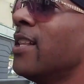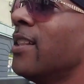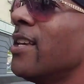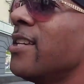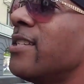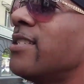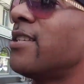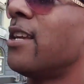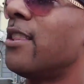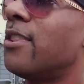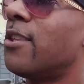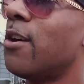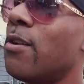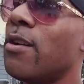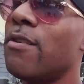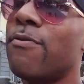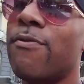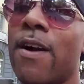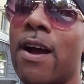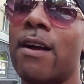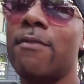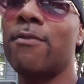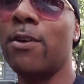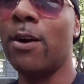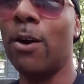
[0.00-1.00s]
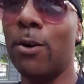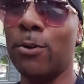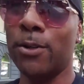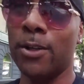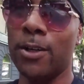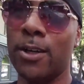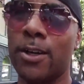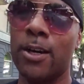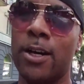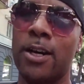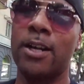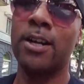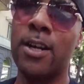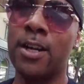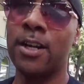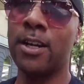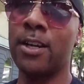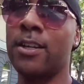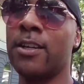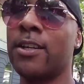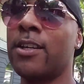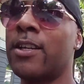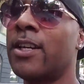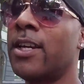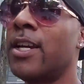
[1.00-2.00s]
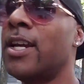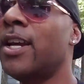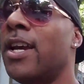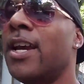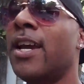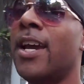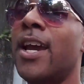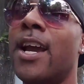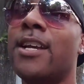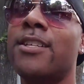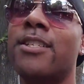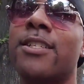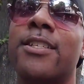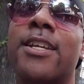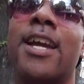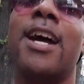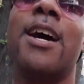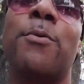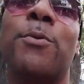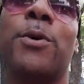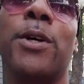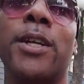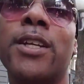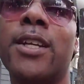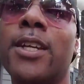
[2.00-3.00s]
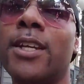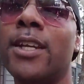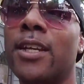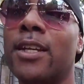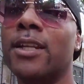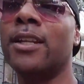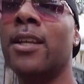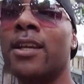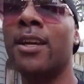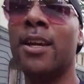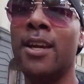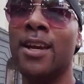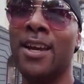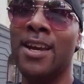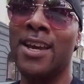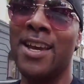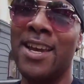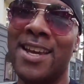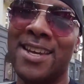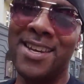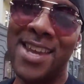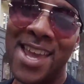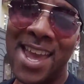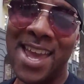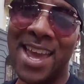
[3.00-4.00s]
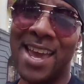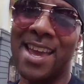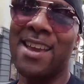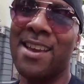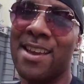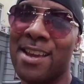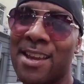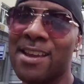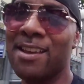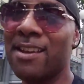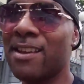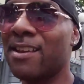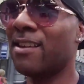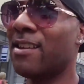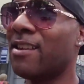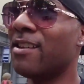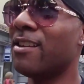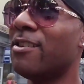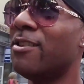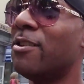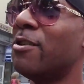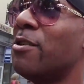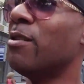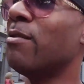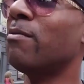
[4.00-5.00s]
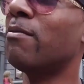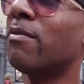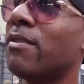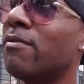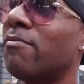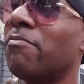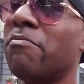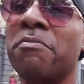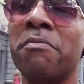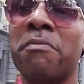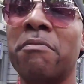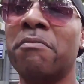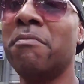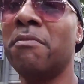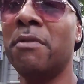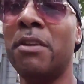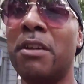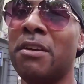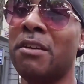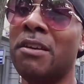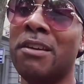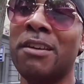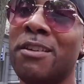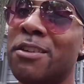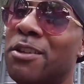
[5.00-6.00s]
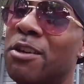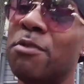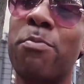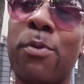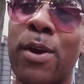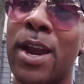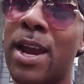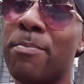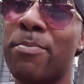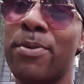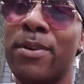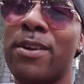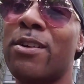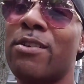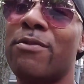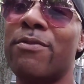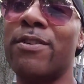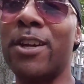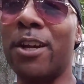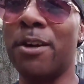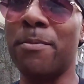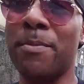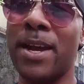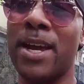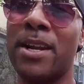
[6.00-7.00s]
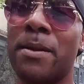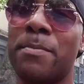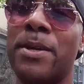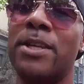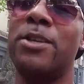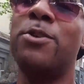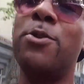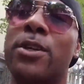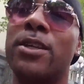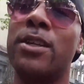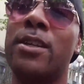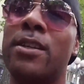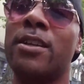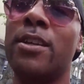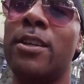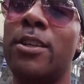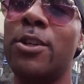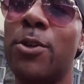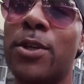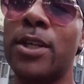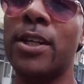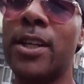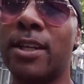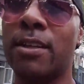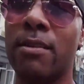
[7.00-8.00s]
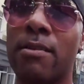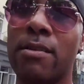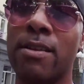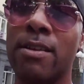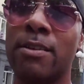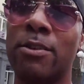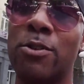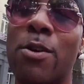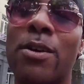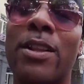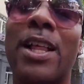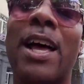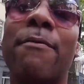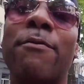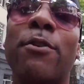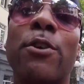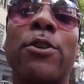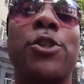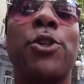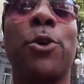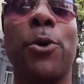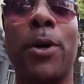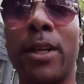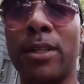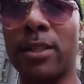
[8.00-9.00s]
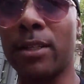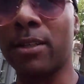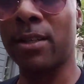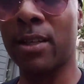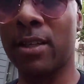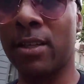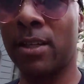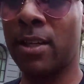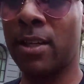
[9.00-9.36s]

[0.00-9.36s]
let's say, 35 or older, and she's got one kid, yeah, you're Brad Pitt over here, man. I mean, you'll have your choice.